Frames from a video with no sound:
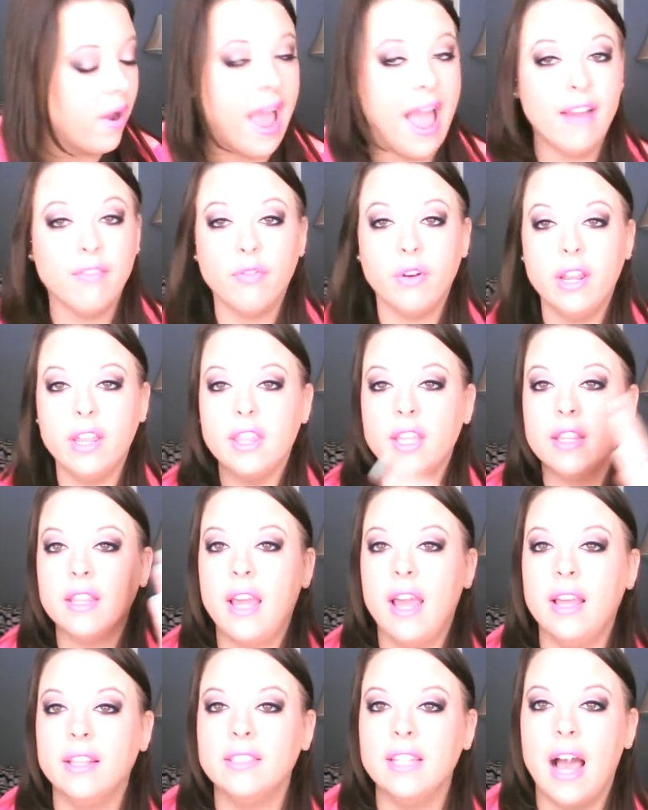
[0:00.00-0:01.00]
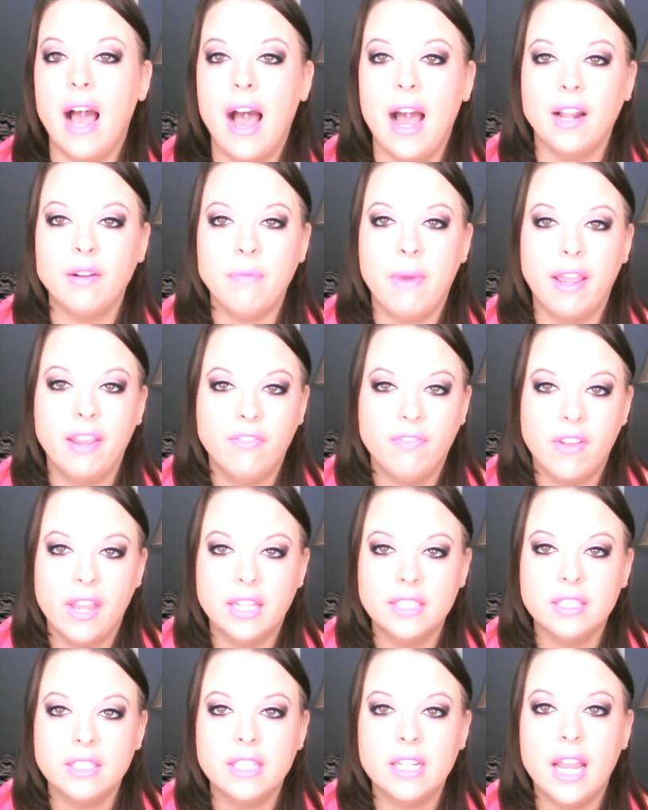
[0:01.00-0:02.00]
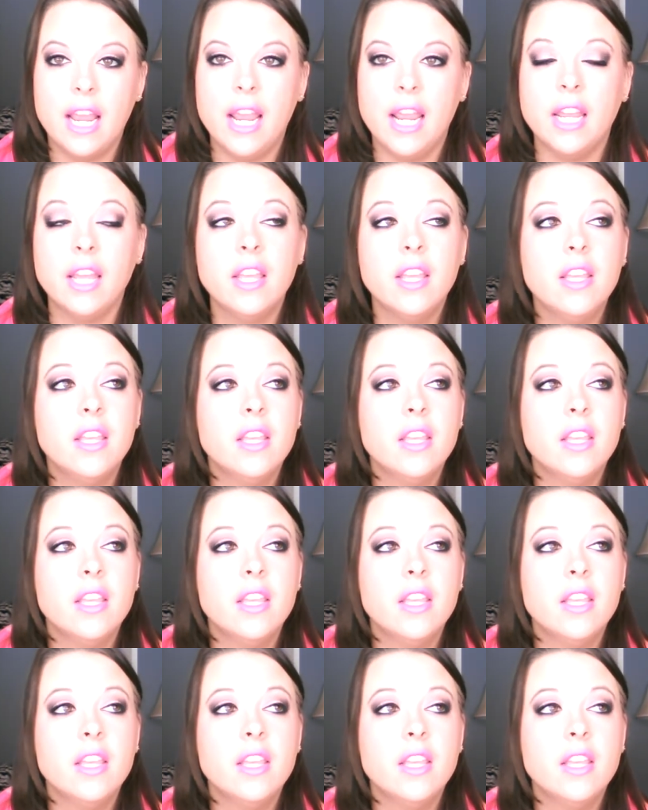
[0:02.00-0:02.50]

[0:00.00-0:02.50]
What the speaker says: everything that is on my face today